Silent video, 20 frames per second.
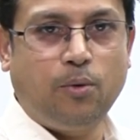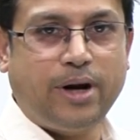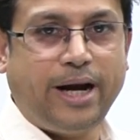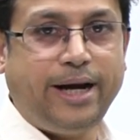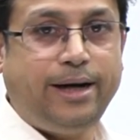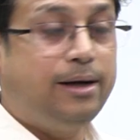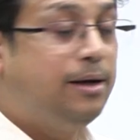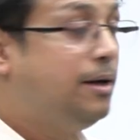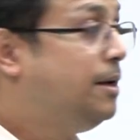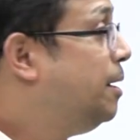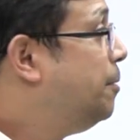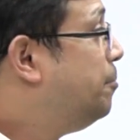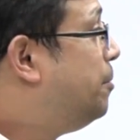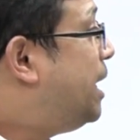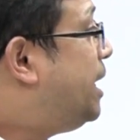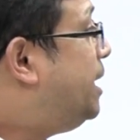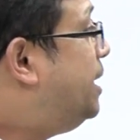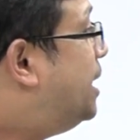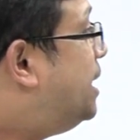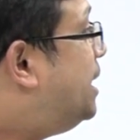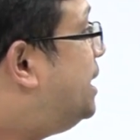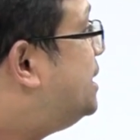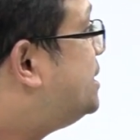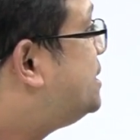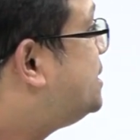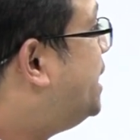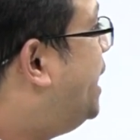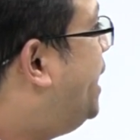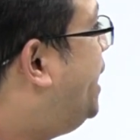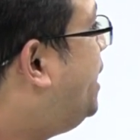right? But here it
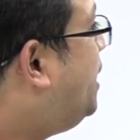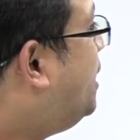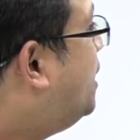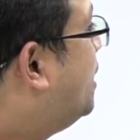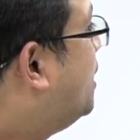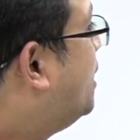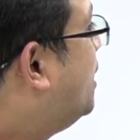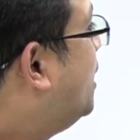is saying